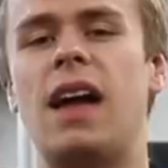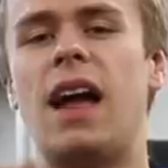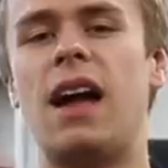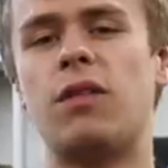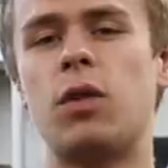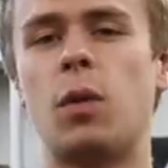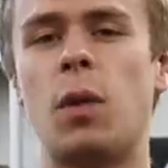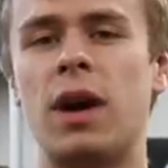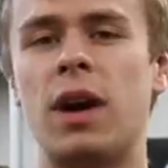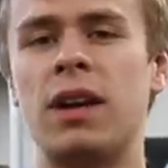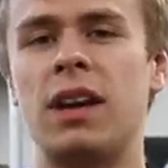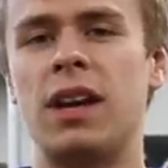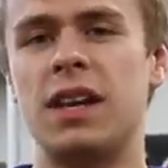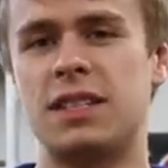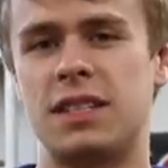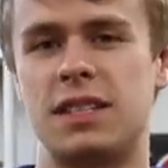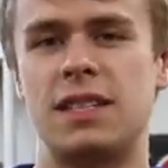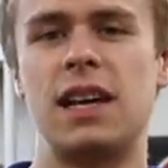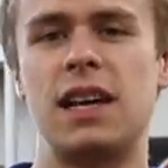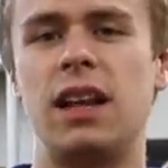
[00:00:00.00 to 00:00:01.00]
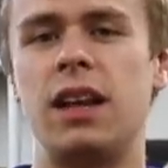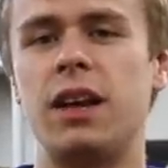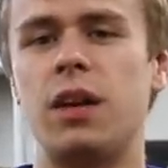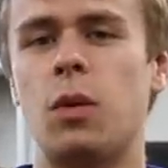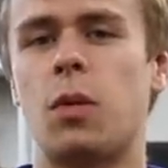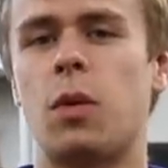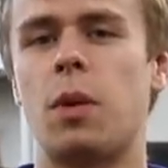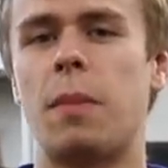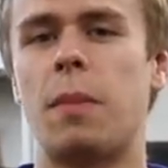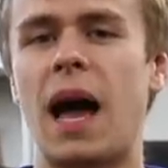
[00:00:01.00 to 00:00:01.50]
Hey everyone, it's
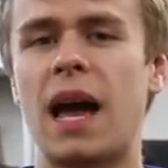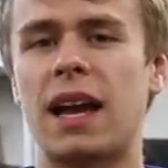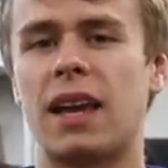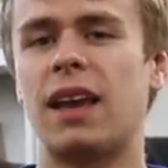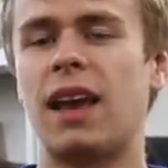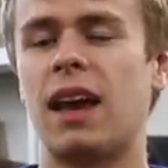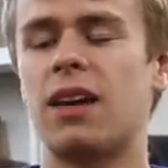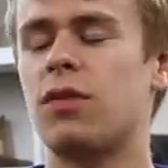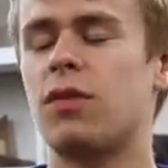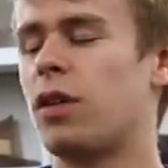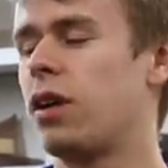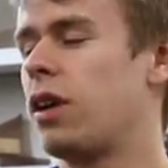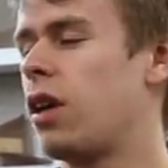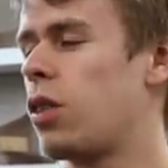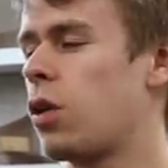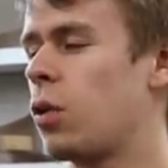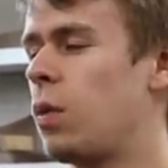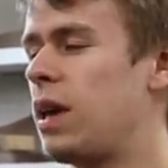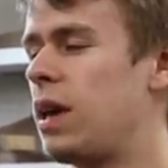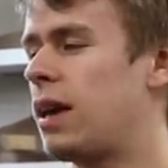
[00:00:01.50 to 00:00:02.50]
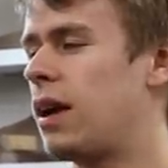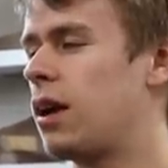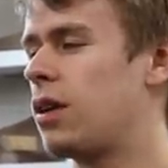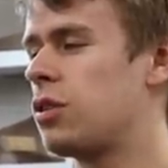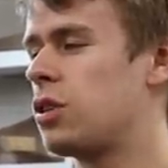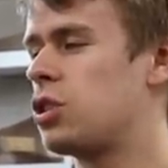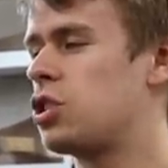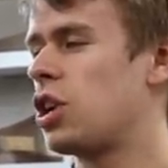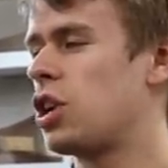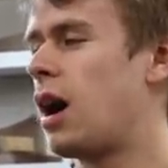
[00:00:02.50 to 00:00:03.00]
Dylan. We're back again for another week here
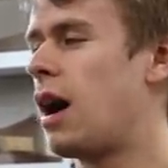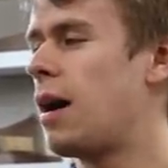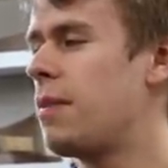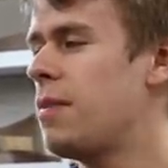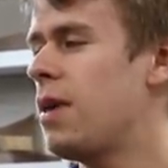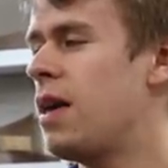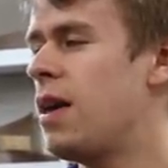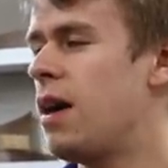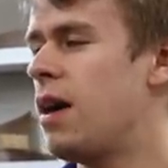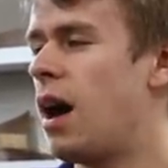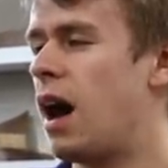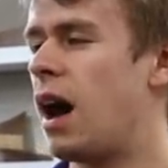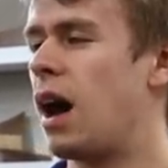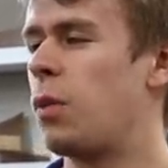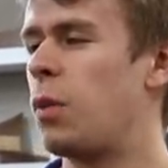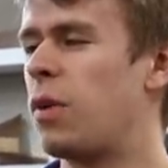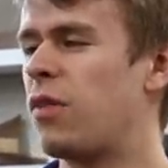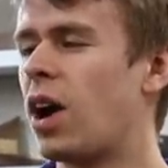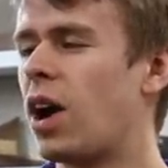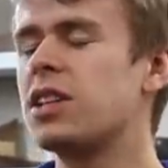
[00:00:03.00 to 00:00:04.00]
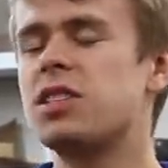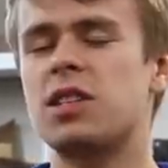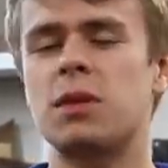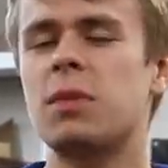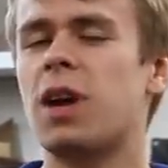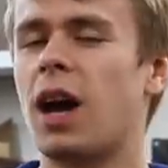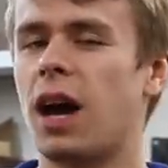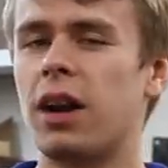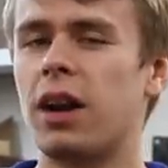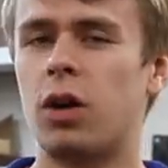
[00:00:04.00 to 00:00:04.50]
in the shop. We've got
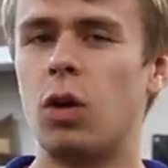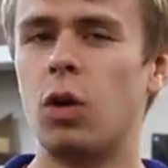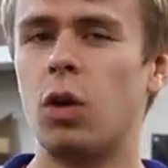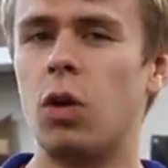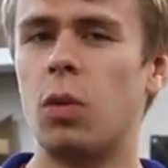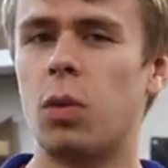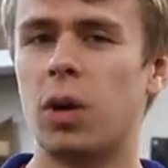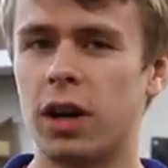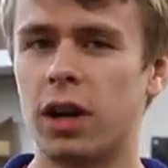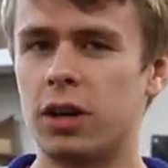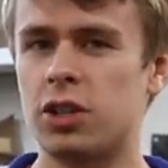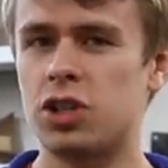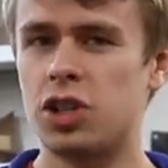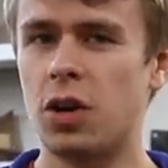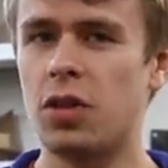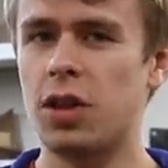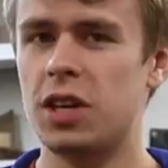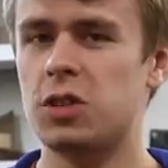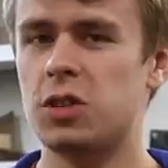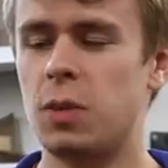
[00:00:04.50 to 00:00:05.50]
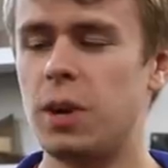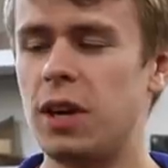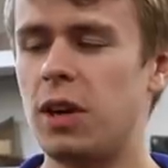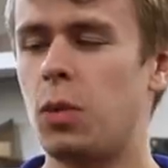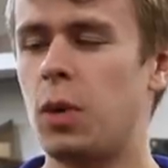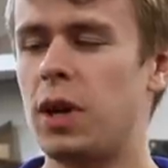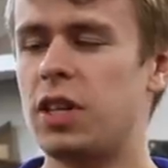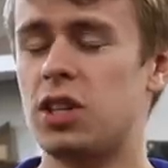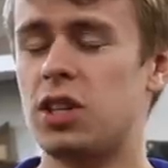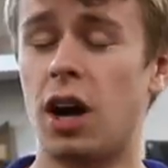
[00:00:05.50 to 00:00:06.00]
some kind of cool we're going to show this
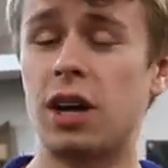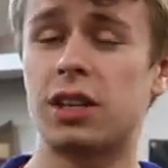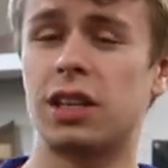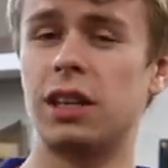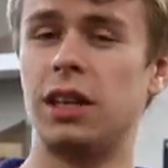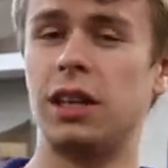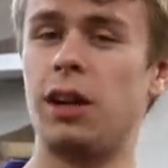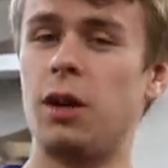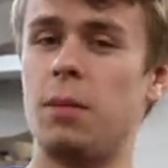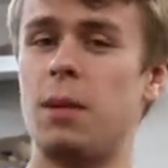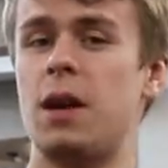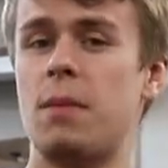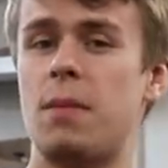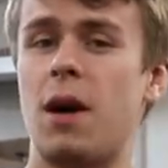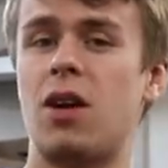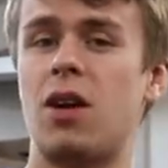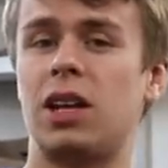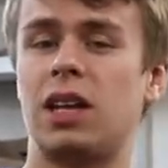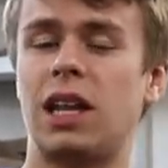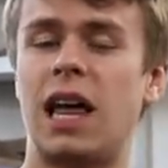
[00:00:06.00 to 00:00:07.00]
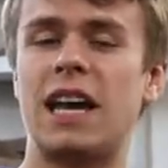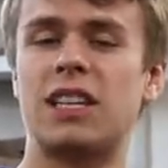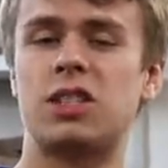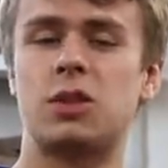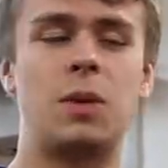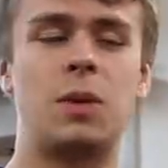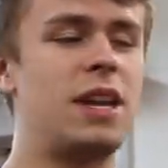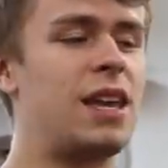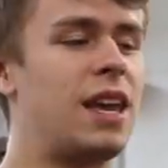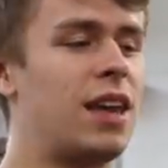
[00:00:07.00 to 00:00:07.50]
week. We talked a little bit about it
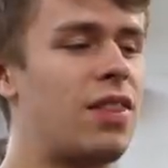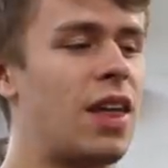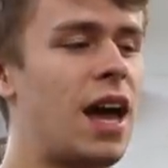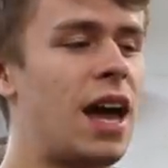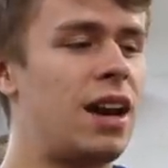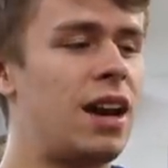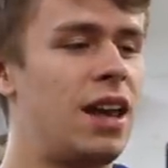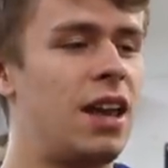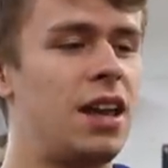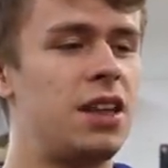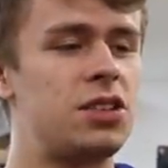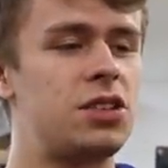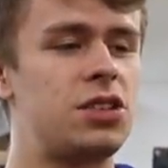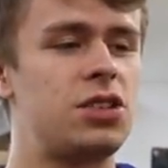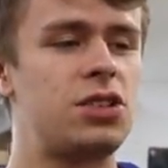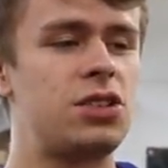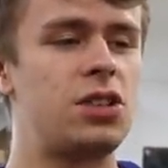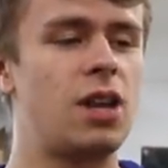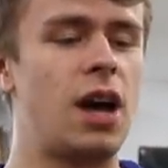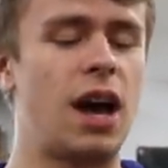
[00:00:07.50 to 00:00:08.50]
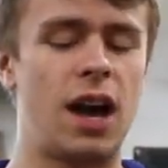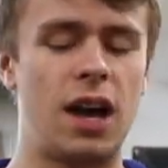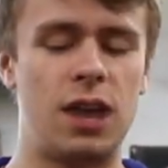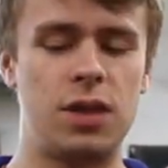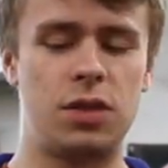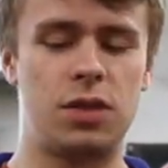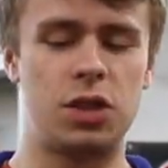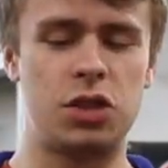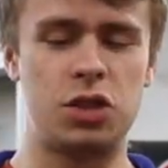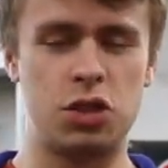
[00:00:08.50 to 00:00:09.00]
last week, and that is
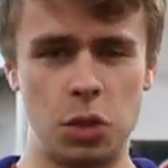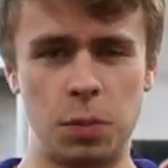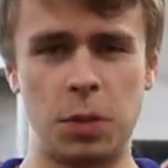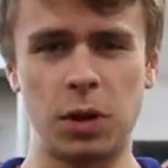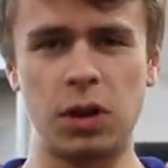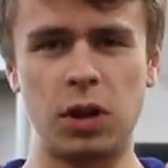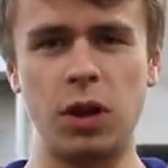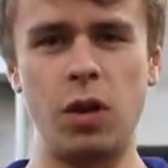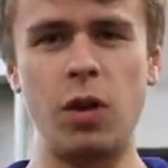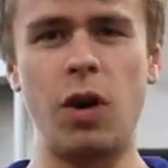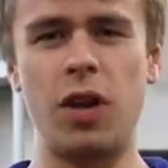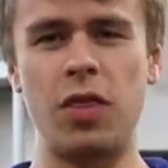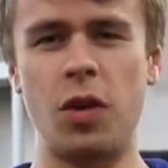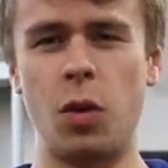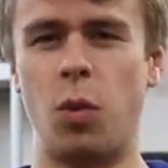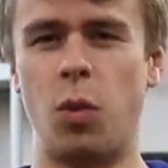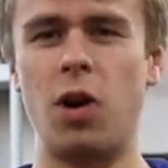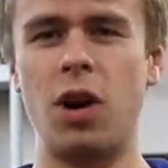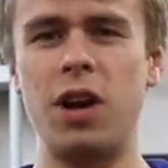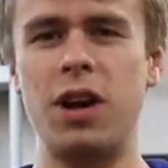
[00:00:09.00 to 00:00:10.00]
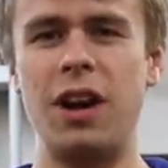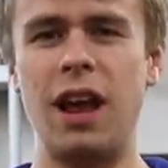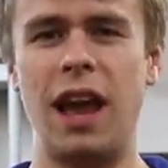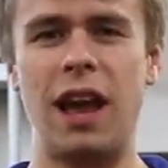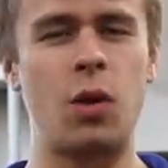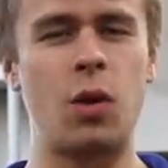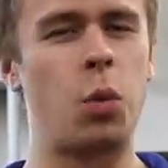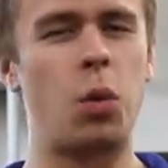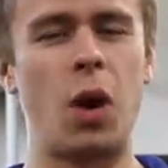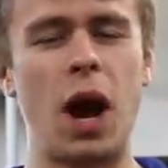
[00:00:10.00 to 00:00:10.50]
the super glue on the wood
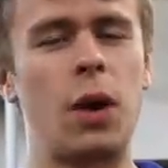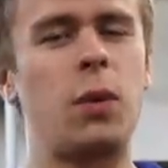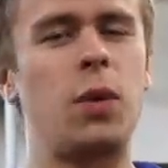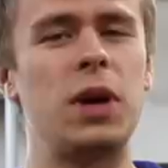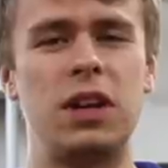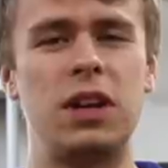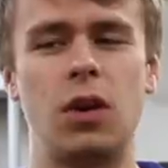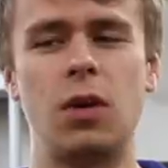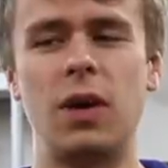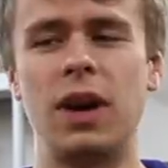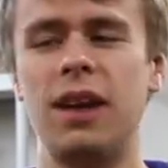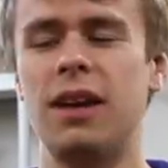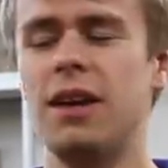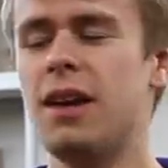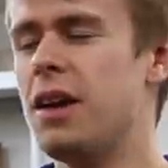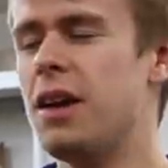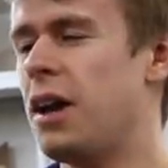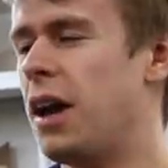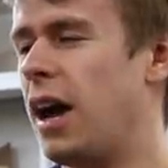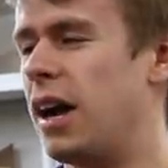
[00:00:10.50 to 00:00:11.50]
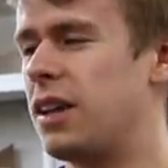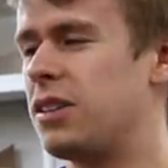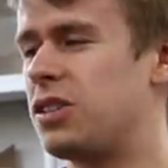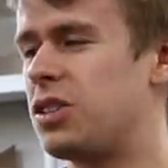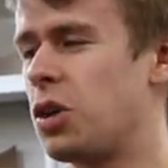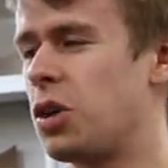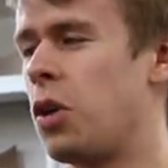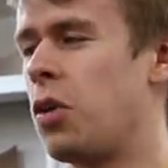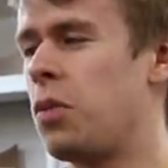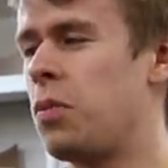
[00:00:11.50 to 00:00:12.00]
and why we do it.
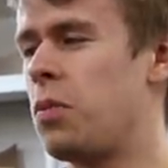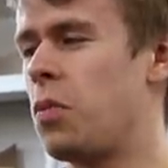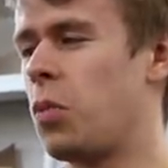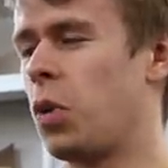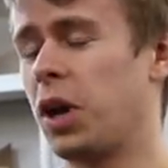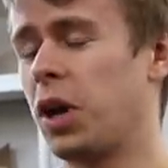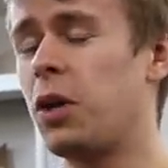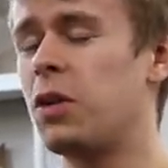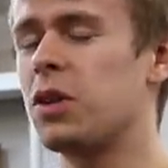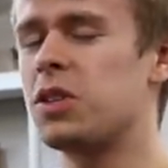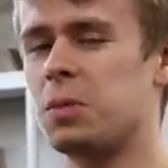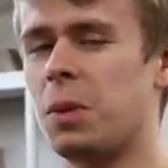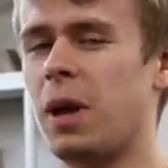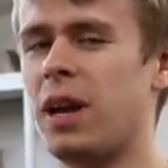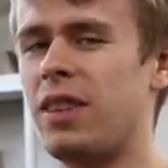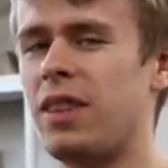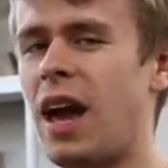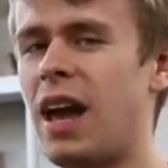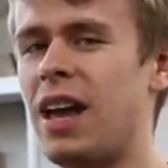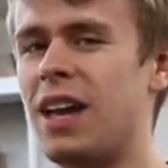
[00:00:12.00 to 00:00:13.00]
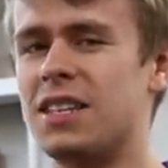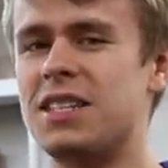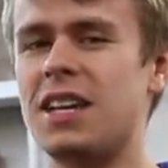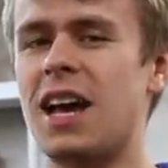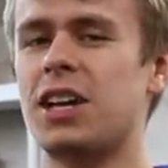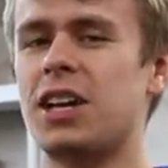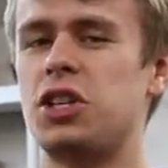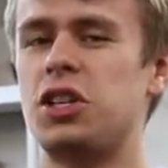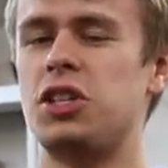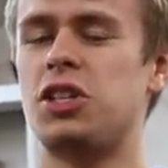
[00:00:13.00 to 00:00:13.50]
So we're going to explain that. It's
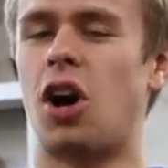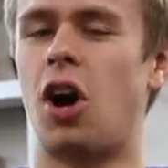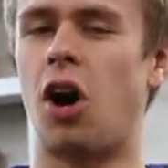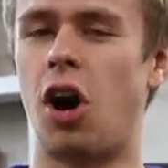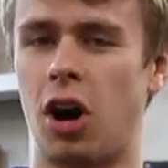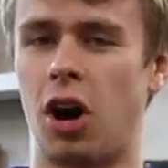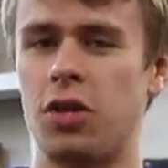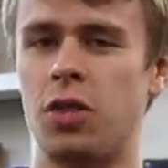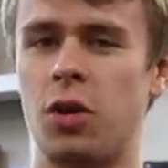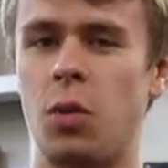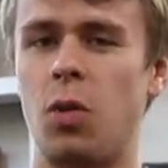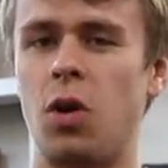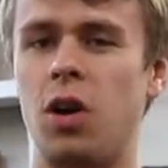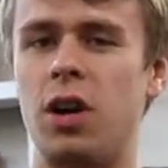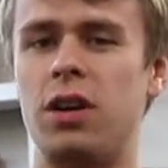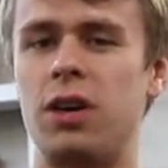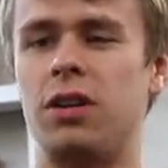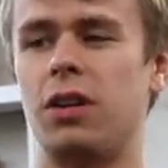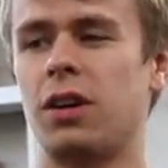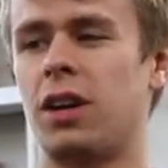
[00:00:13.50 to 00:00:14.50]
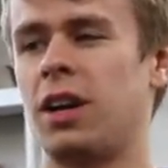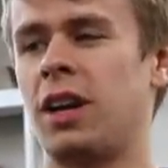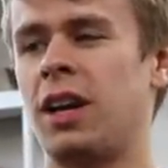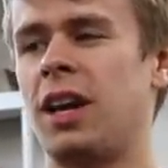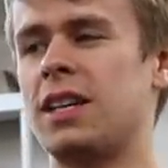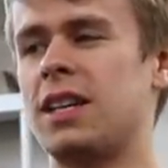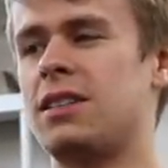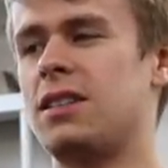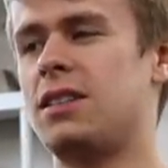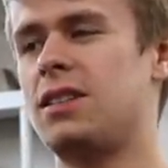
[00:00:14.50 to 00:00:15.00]
actually to harden the wood. You're going to
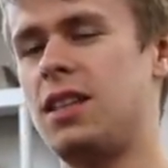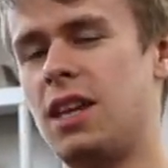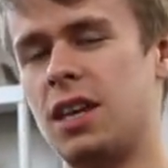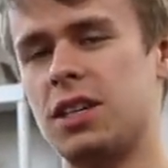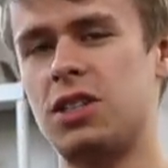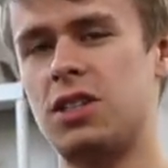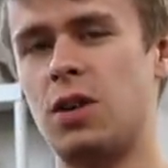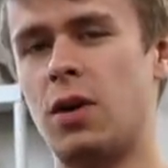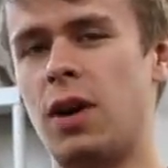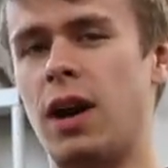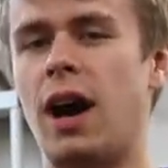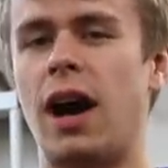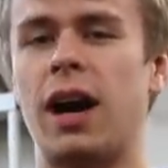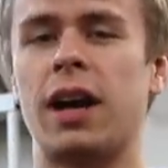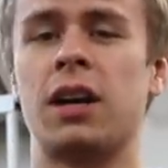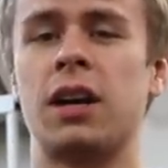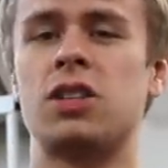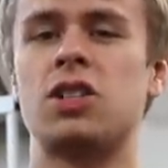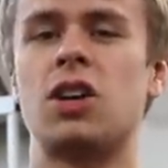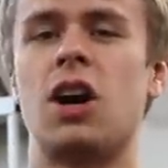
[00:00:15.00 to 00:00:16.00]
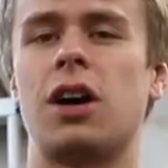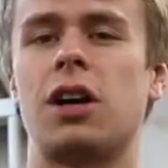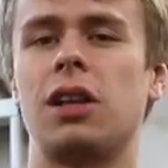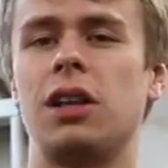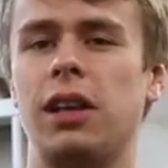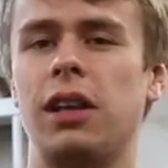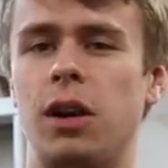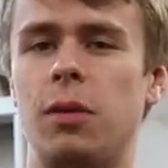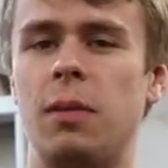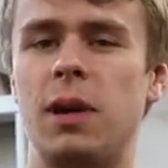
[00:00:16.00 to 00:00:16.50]
get to see us do it. I'm going to talk a
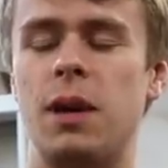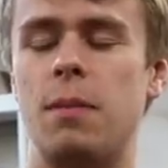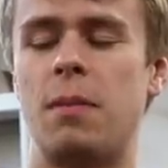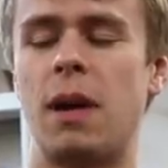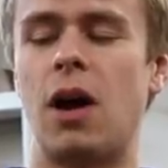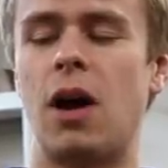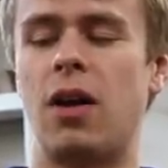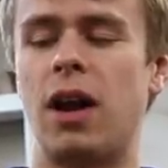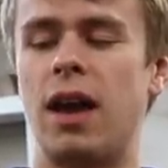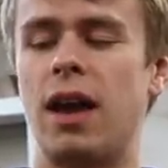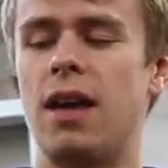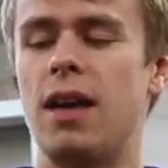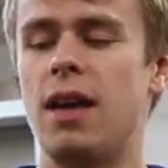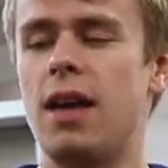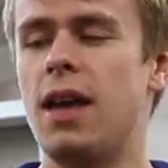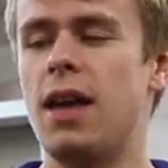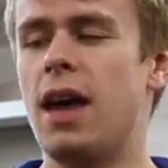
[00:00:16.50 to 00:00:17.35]
little bit about it.